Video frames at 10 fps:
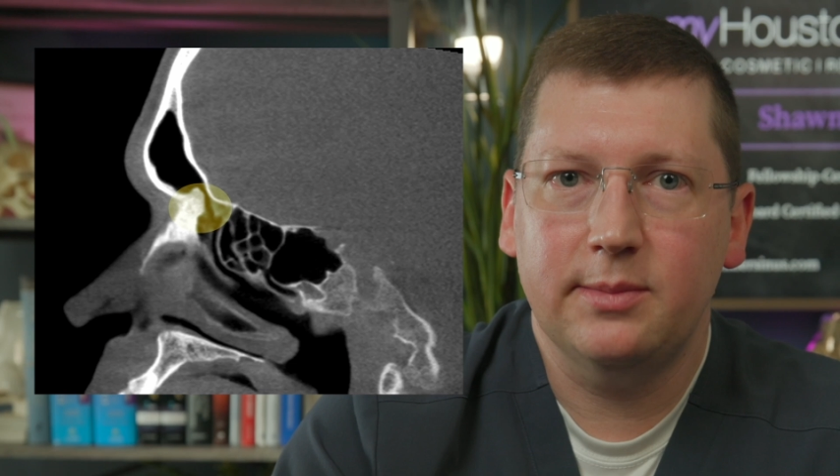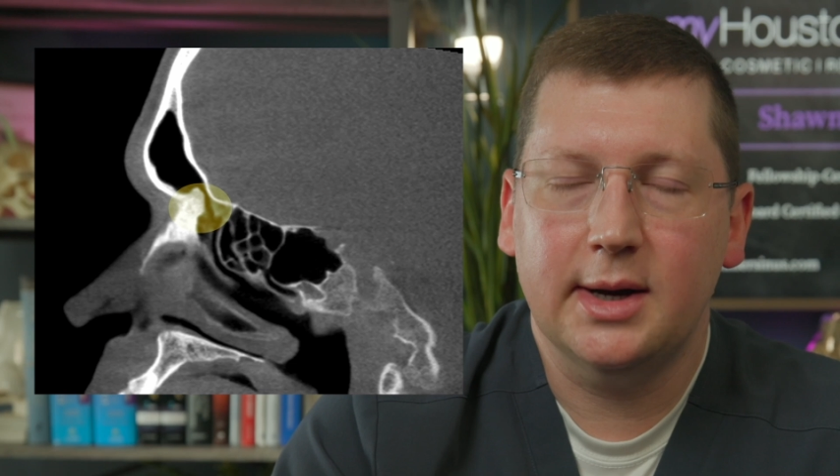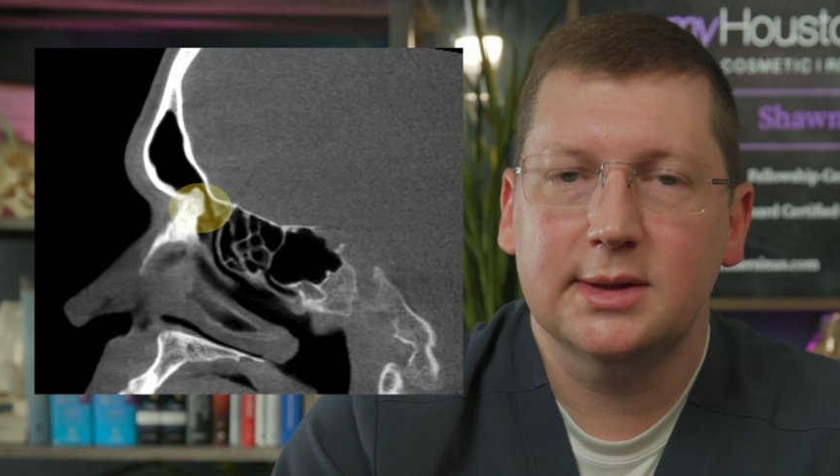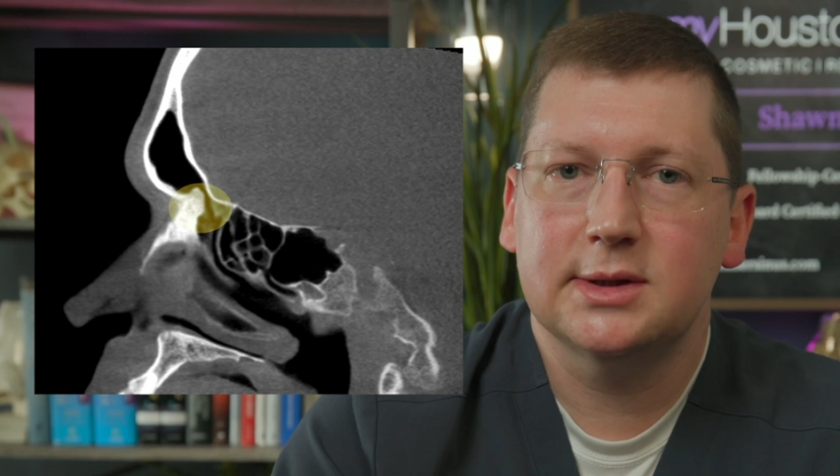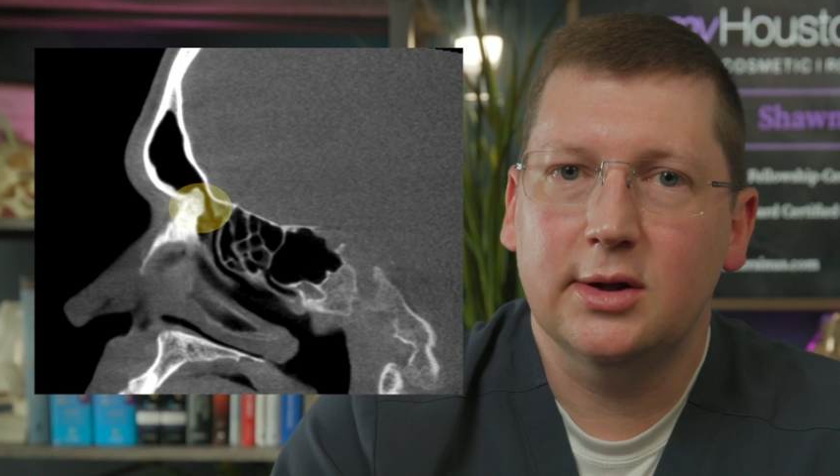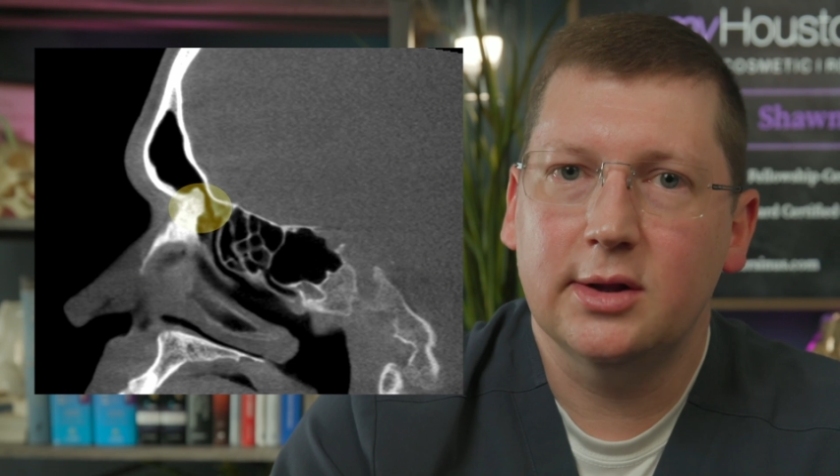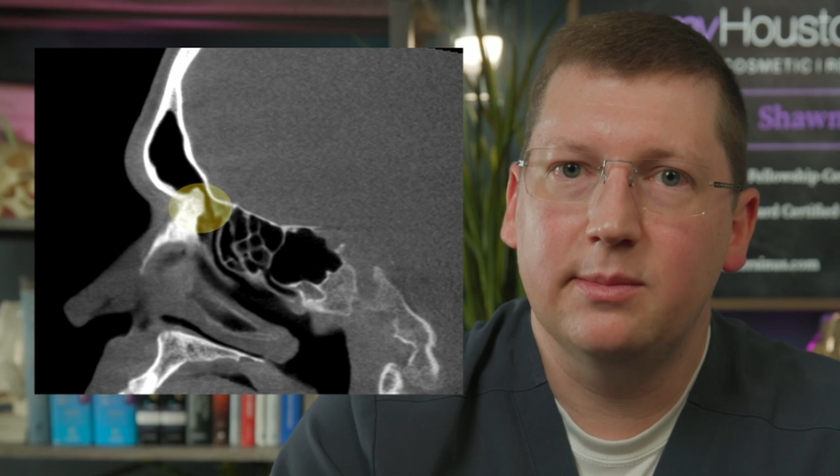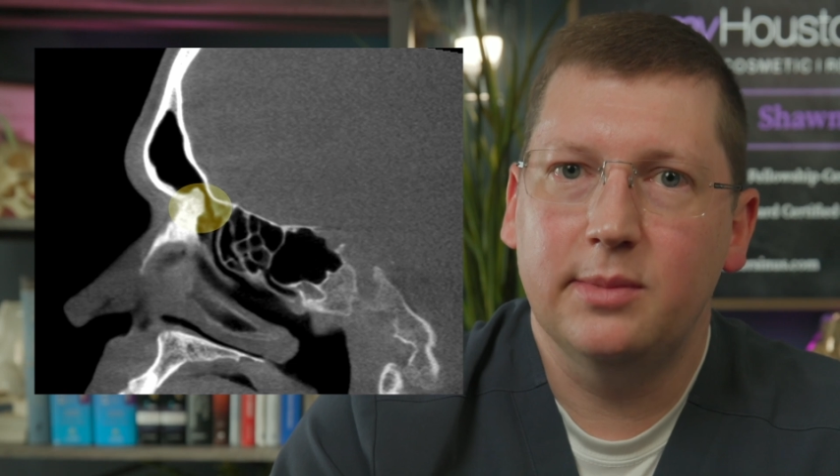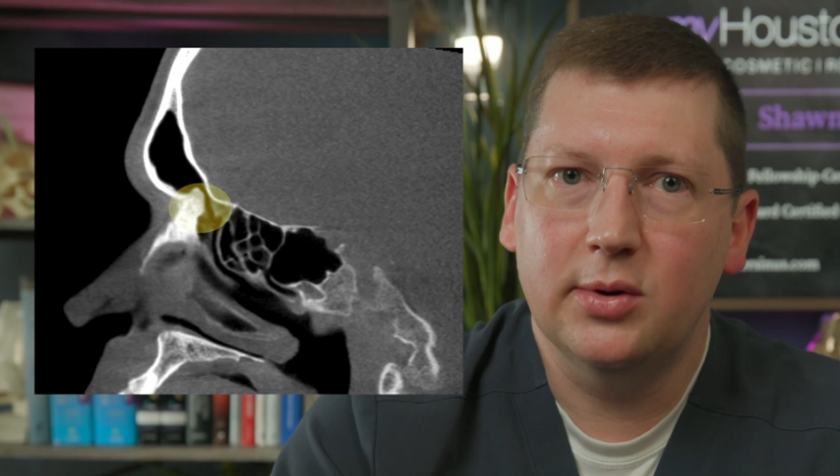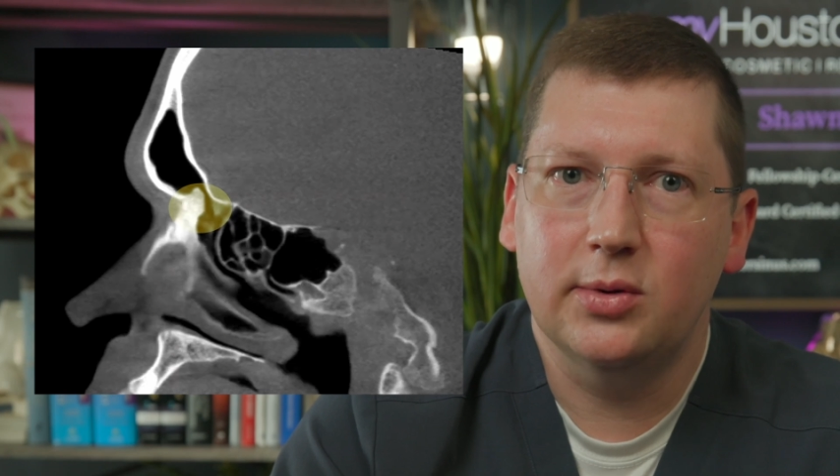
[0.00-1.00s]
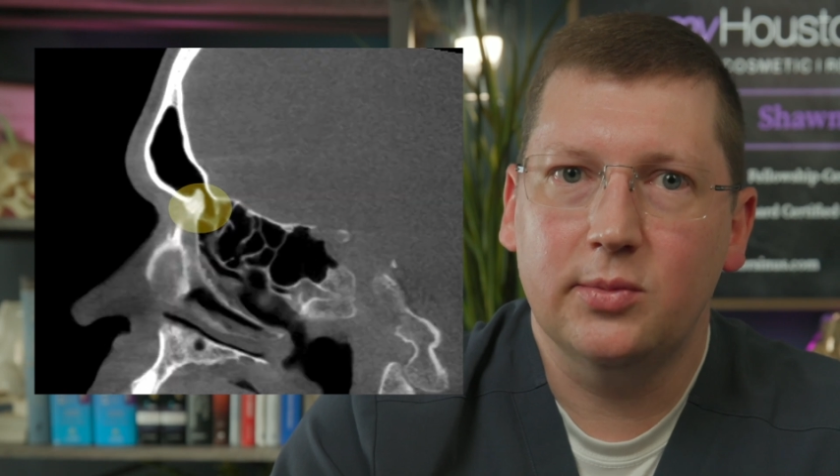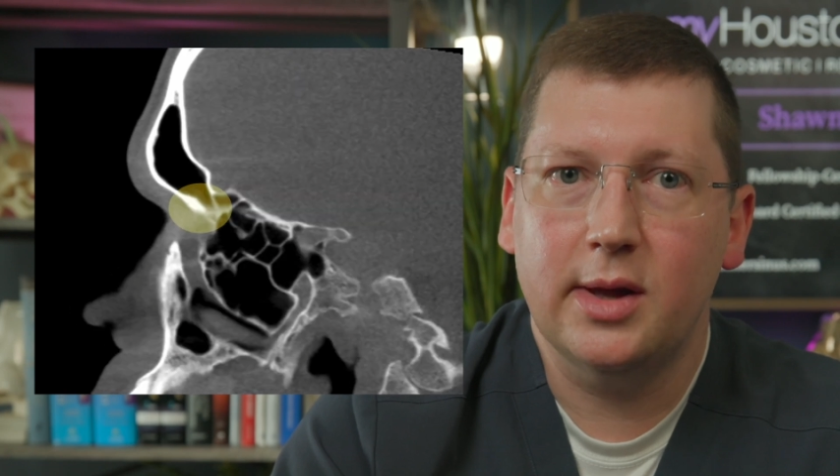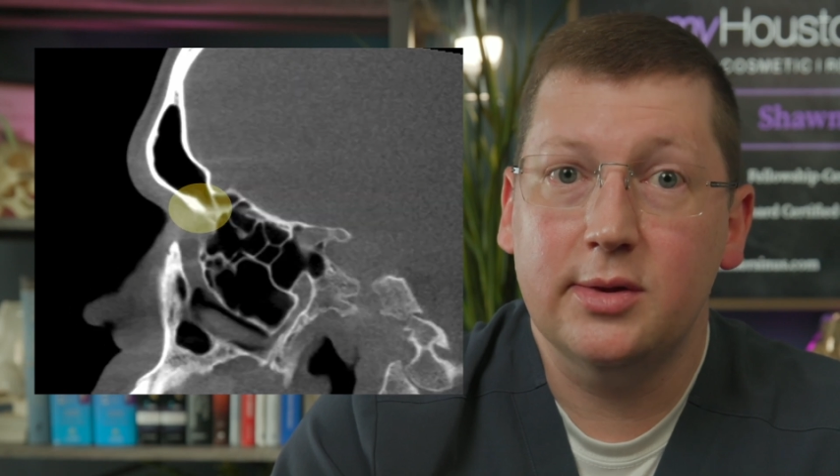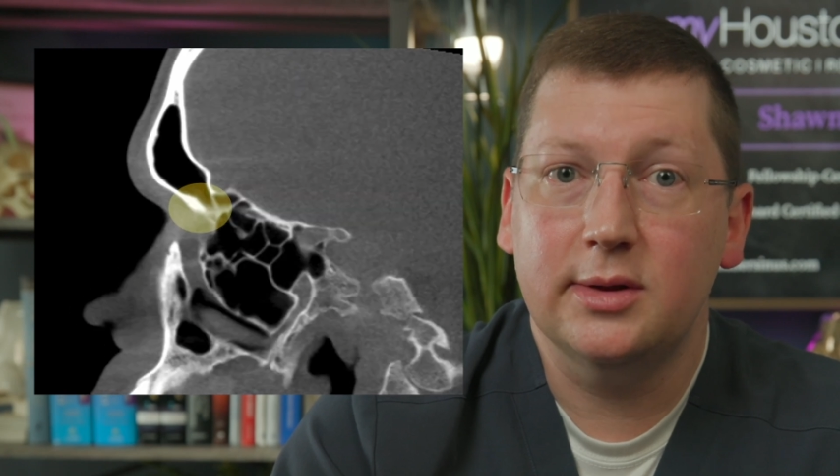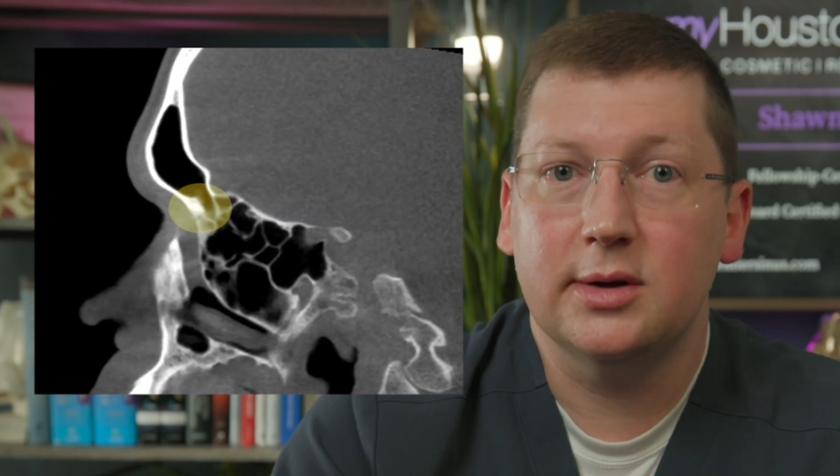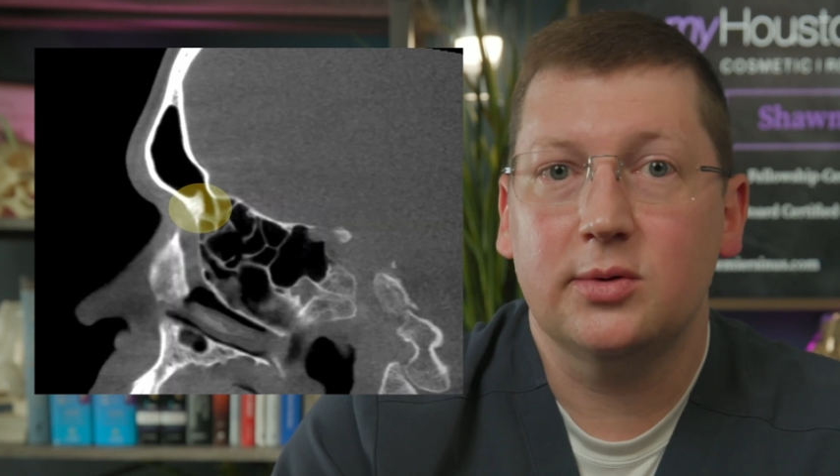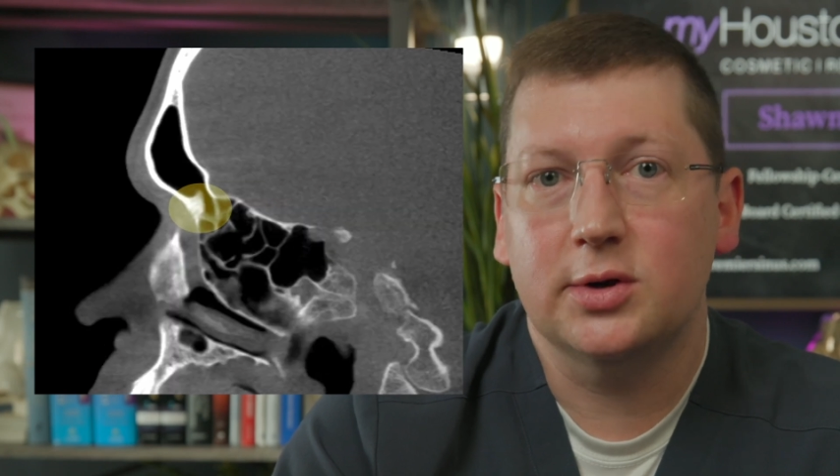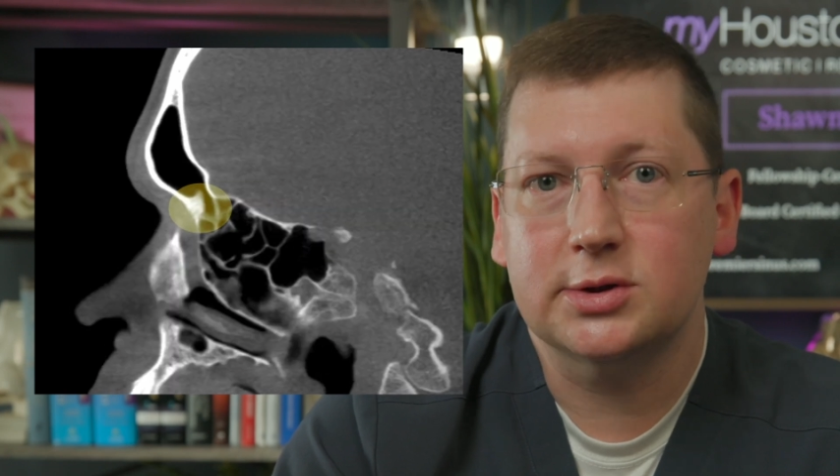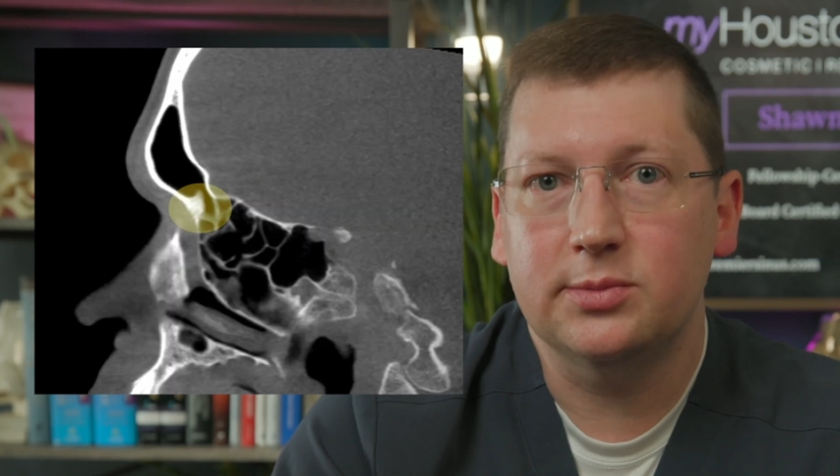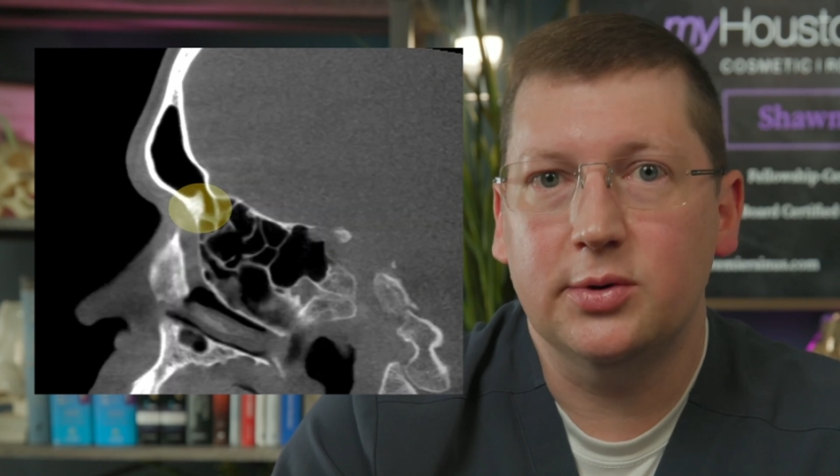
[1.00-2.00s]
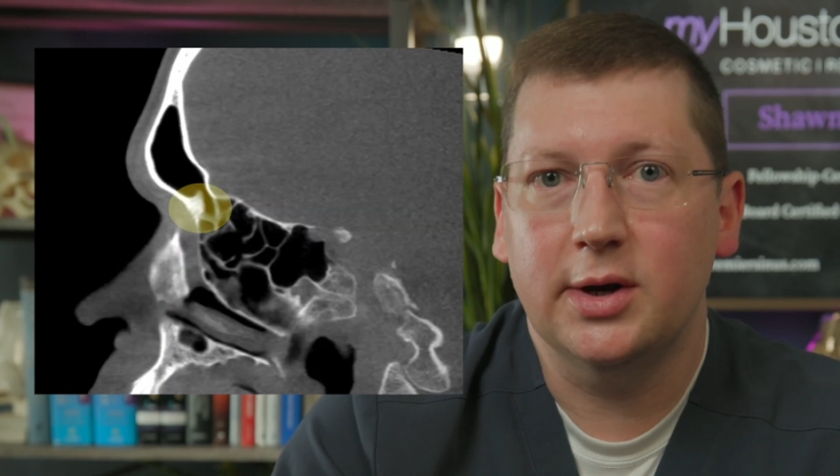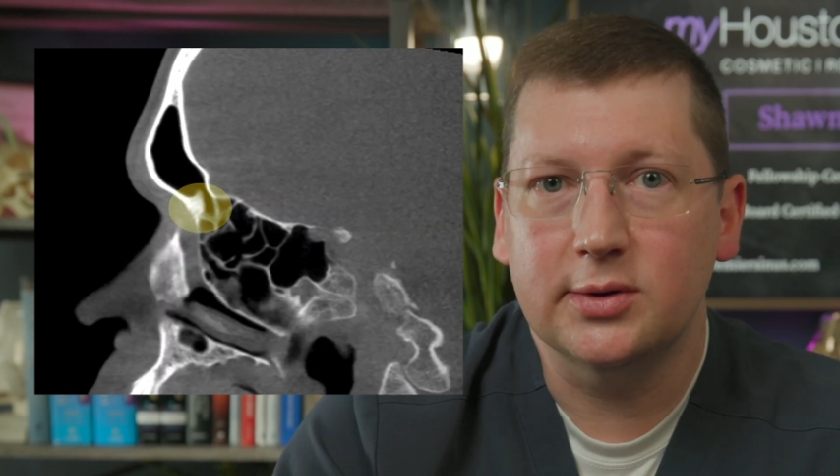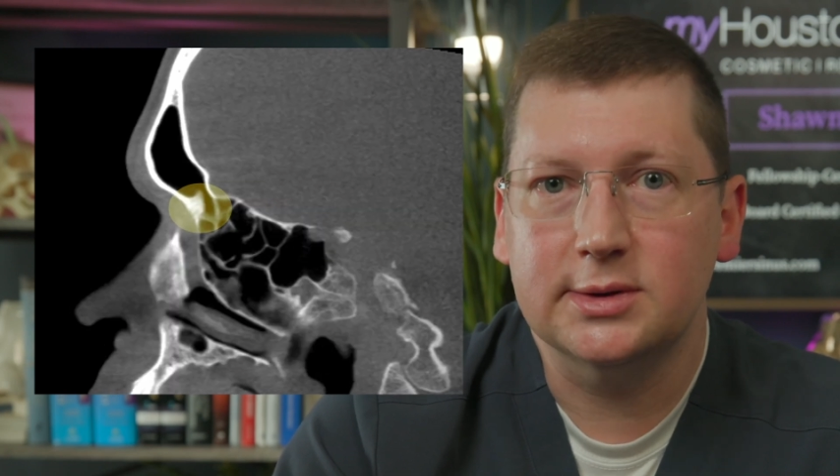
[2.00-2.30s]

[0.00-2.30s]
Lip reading: by solid bone rather than crushable air